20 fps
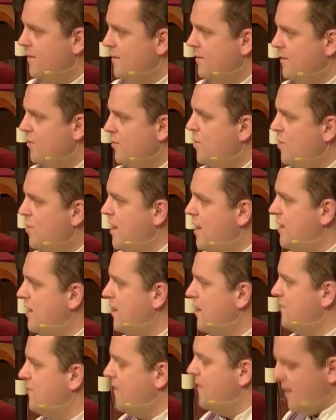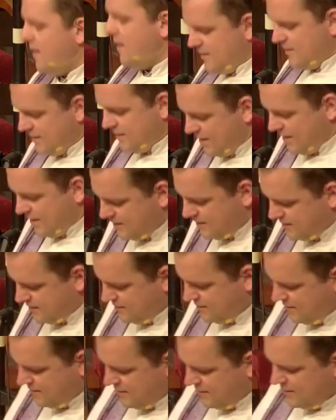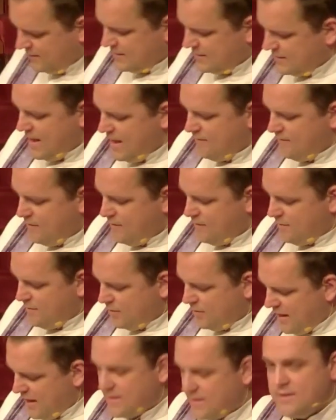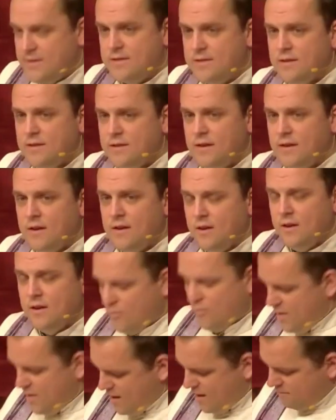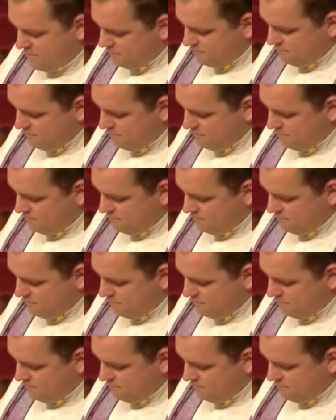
When invites us to every place where